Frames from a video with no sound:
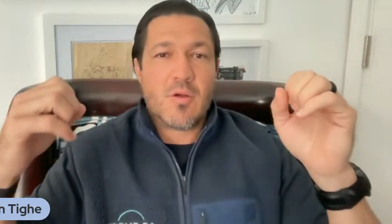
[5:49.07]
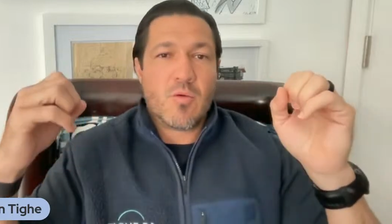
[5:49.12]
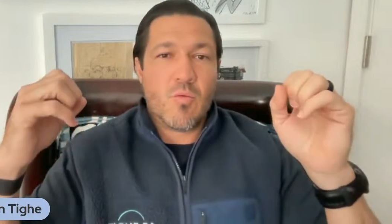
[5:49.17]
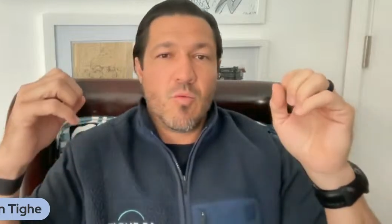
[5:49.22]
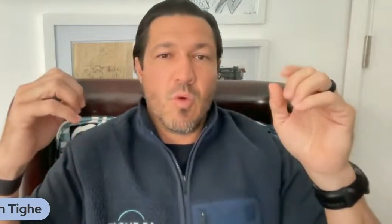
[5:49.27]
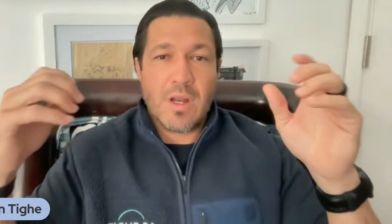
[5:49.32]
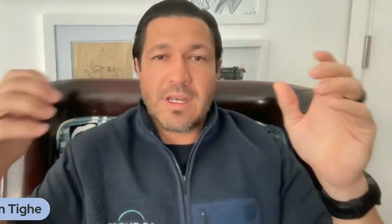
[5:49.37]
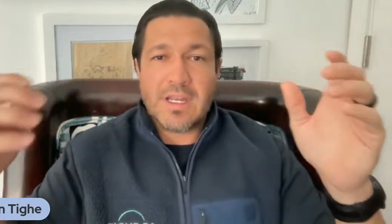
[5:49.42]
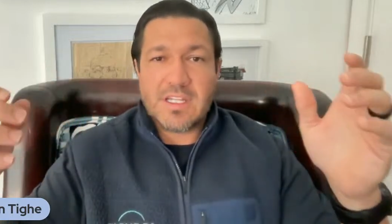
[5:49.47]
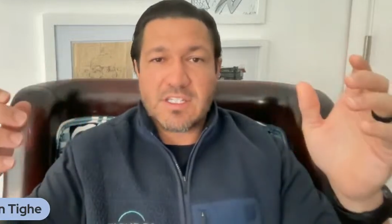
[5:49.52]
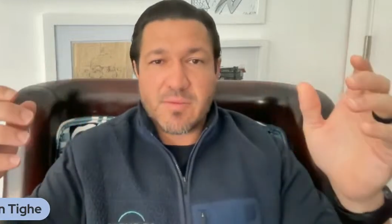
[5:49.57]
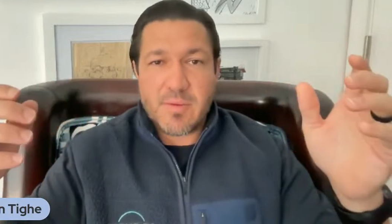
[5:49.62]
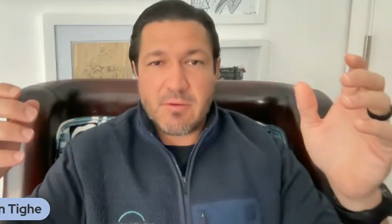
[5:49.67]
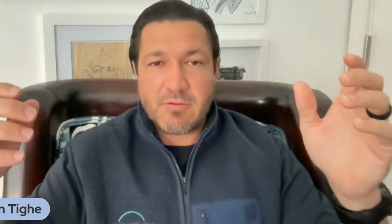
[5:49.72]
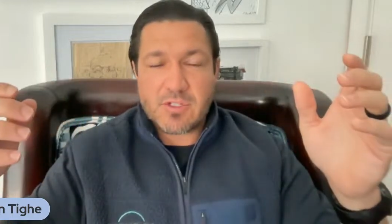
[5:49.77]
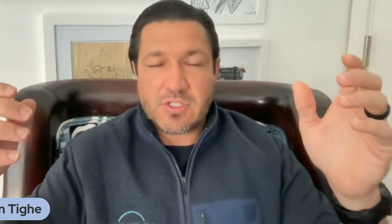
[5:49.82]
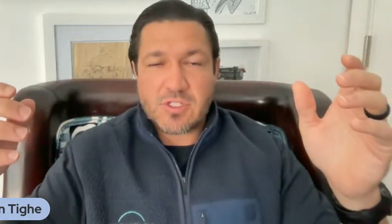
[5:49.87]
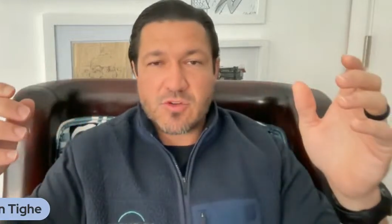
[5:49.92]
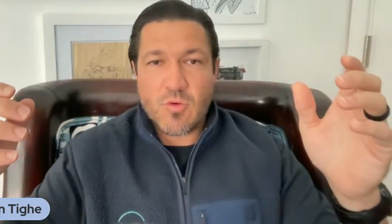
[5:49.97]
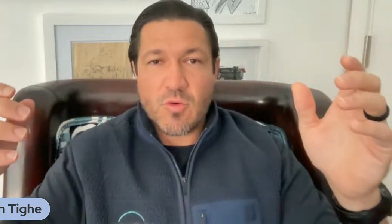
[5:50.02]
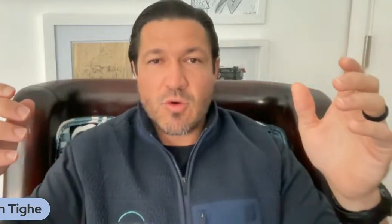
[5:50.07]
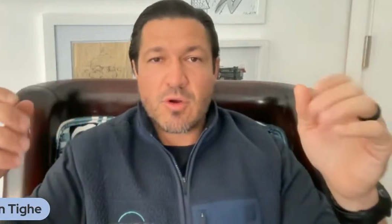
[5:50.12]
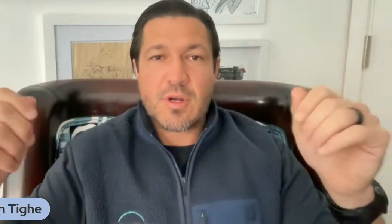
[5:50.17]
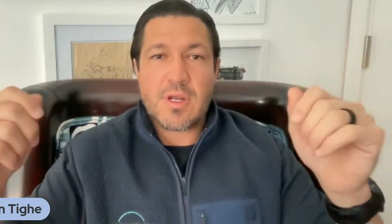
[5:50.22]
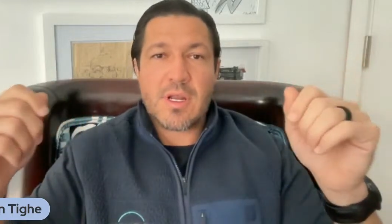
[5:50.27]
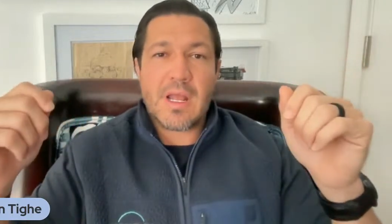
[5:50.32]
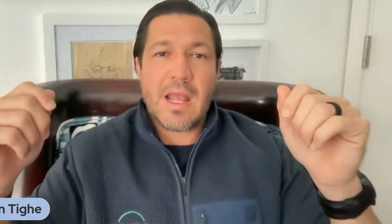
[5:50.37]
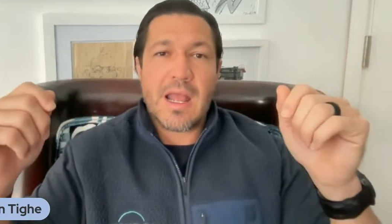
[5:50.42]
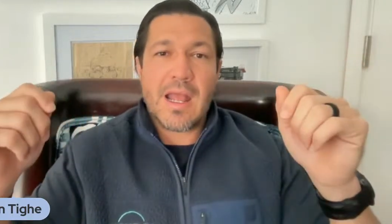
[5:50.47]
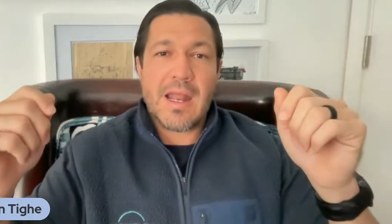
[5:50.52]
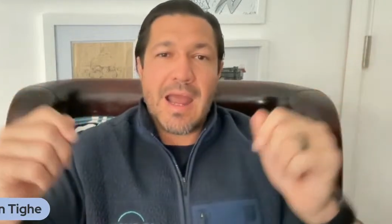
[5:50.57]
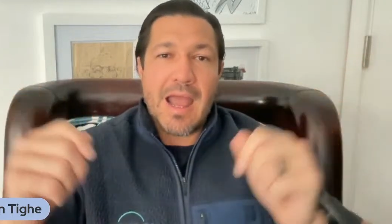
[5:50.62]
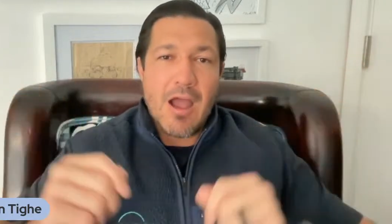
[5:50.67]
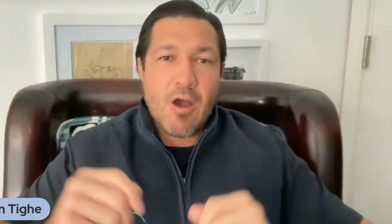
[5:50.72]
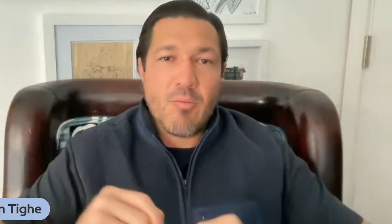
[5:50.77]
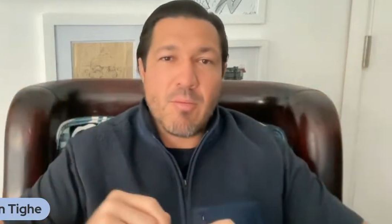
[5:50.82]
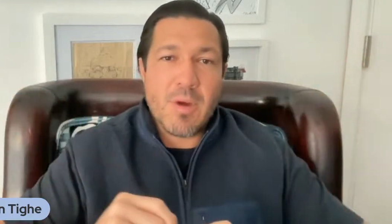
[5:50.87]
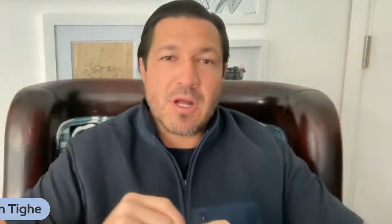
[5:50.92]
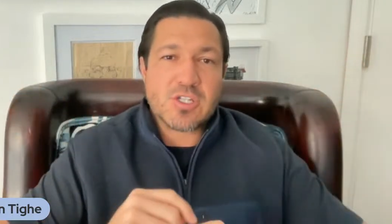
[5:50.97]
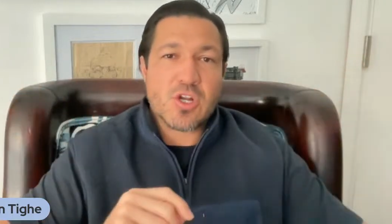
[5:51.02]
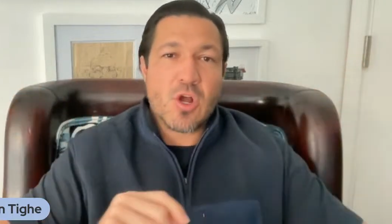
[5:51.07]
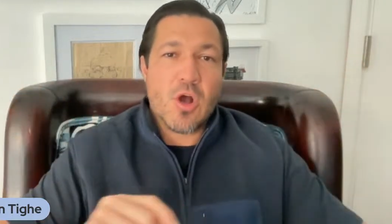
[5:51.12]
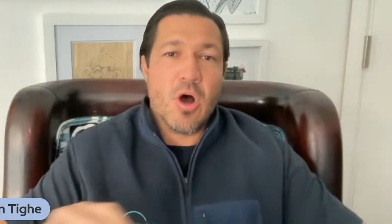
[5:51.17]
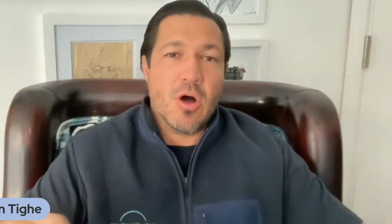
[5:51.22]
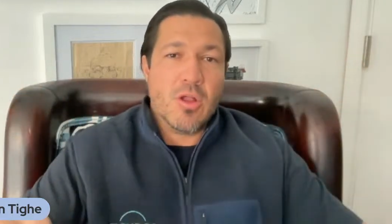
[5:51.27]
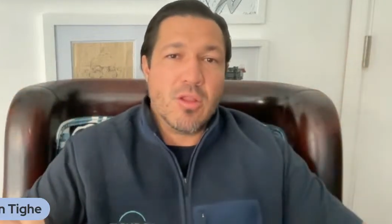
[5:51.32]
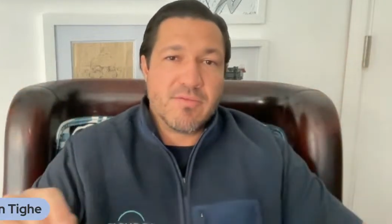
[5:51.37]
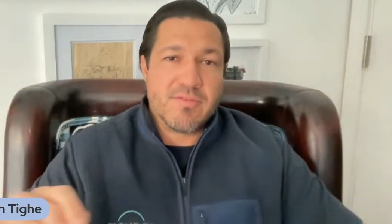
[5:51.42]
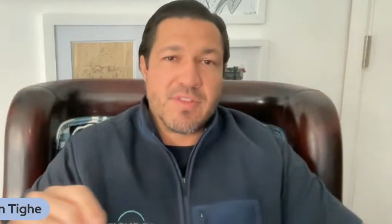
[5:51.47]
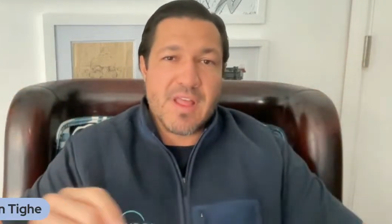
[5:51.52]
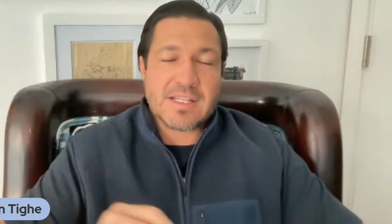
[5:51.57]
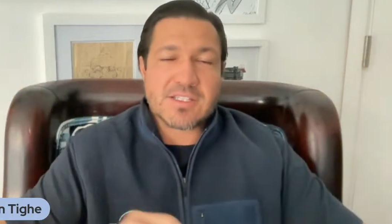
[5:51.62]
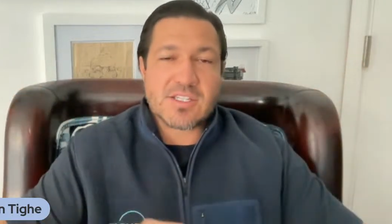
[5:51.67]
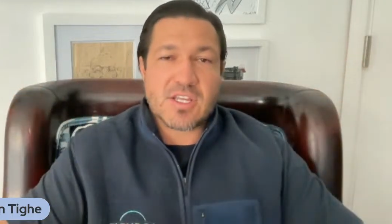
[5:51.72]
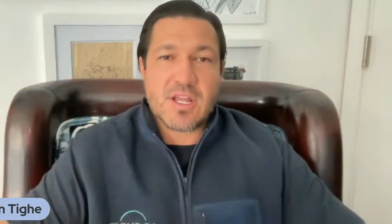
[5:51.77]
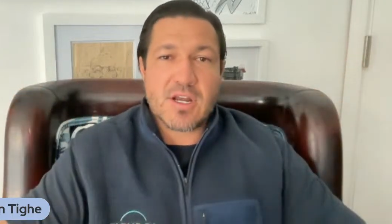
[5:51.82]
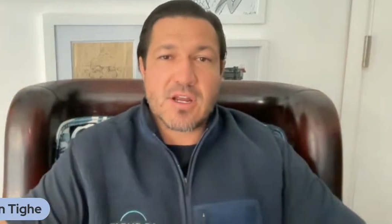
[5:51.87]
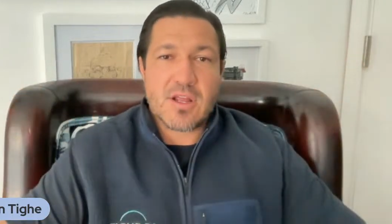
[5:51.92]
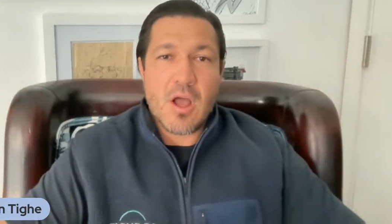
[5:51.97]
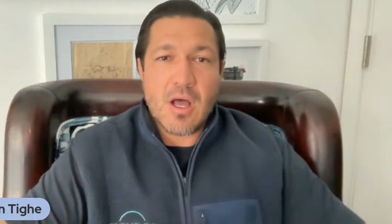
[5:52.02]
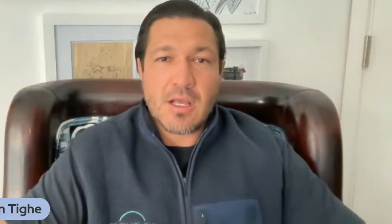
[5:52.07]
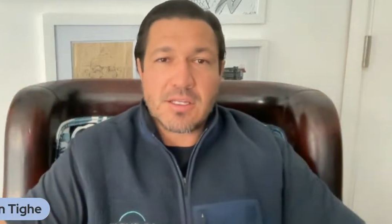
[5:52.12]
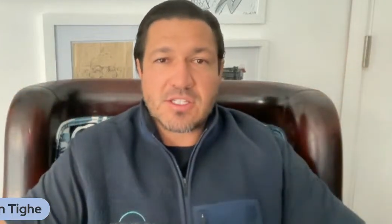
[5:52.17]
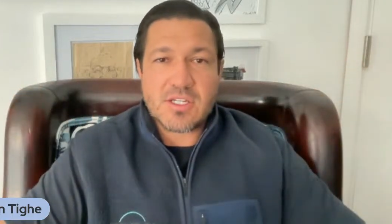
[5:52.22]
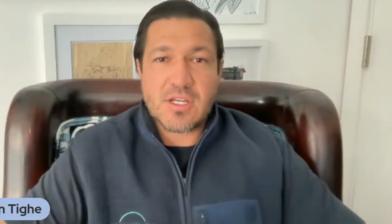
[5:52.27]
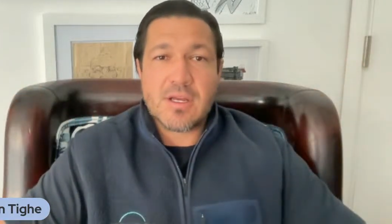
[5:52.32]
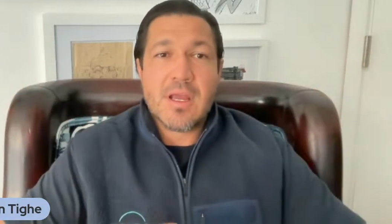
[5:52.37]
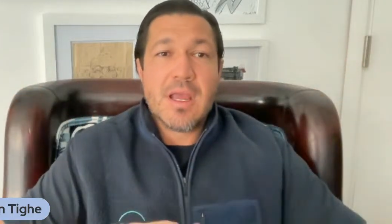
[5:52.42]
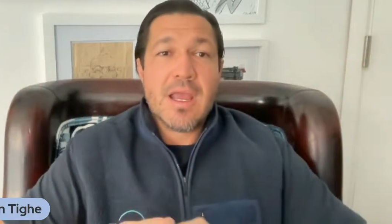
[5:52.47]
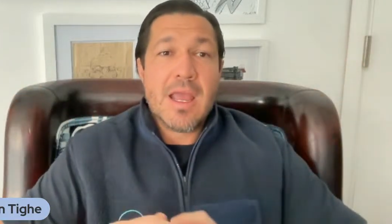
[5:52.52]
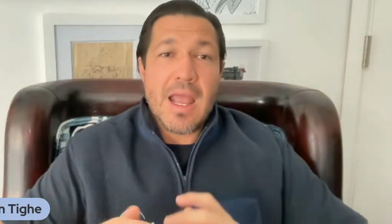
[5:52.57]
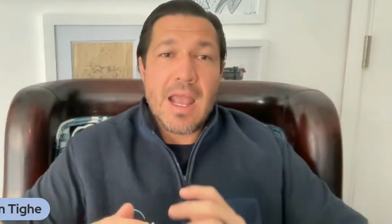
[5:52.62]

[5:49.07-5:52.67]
what needs to be restored, and how much all of that's going to cost you.